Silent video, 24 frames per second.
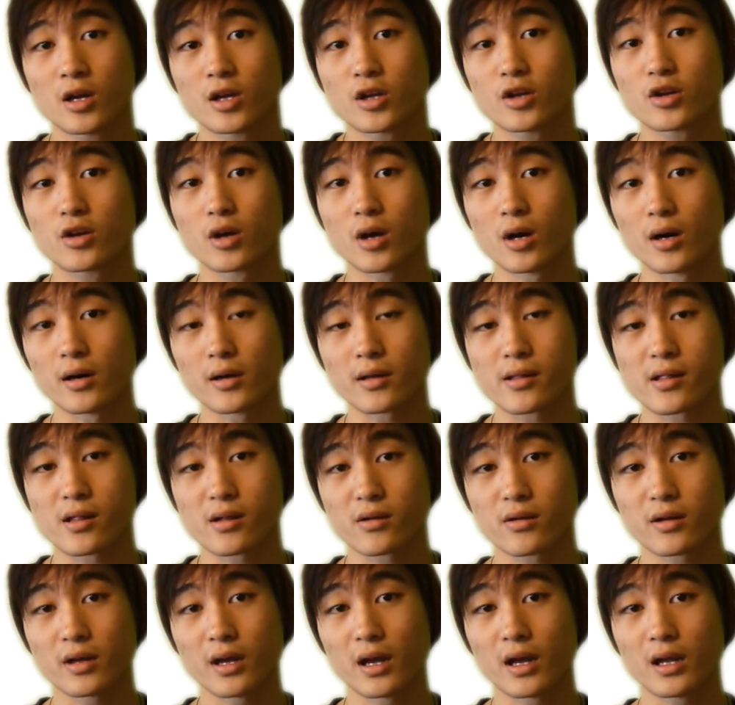You could
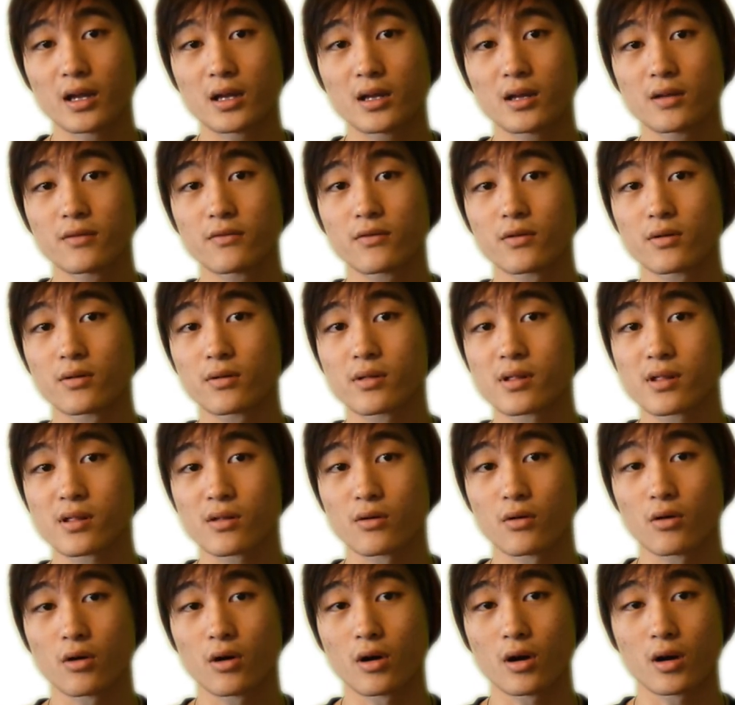also get
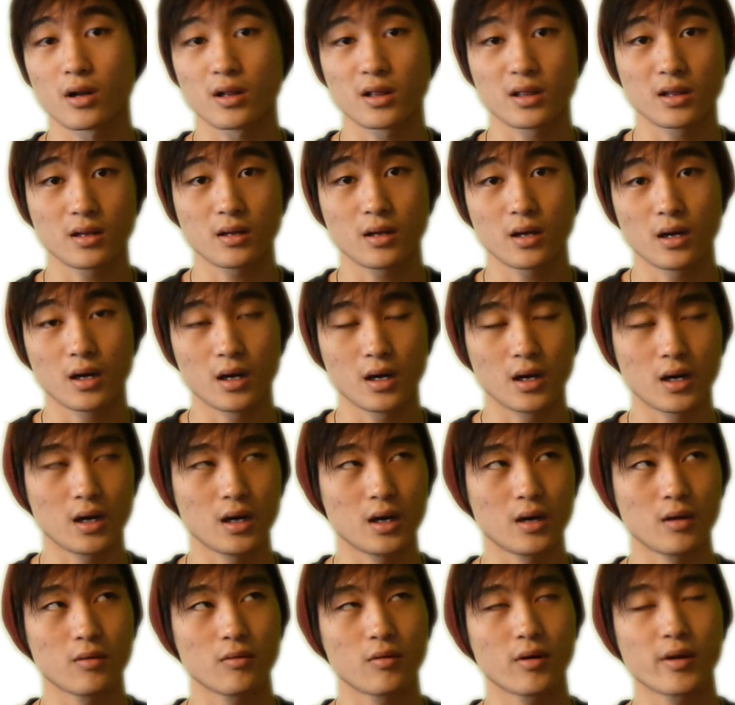Evosaur,
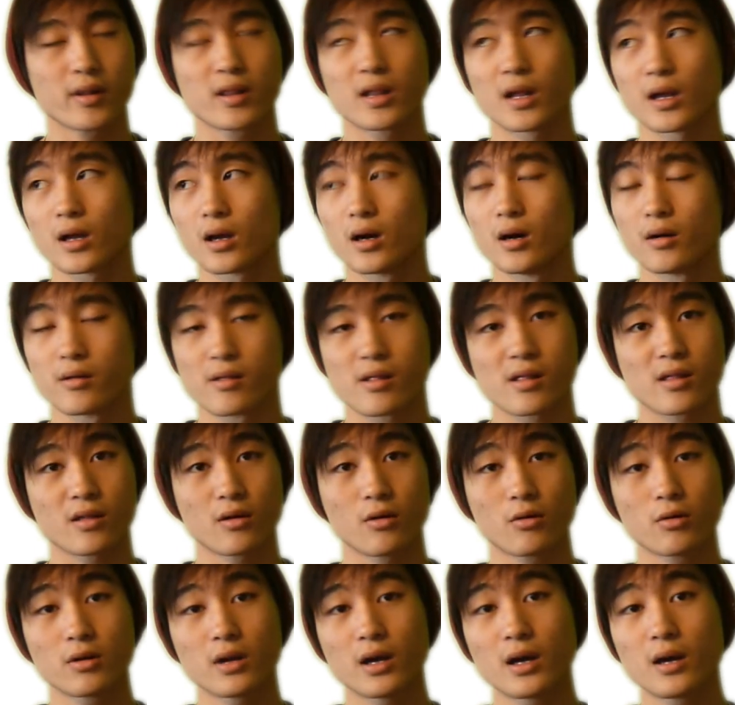what is that called?
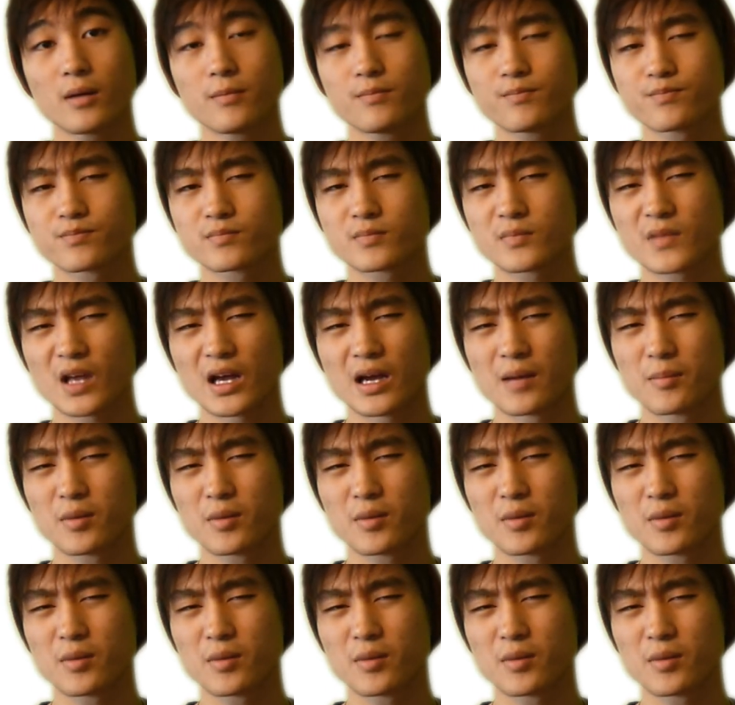Soda, I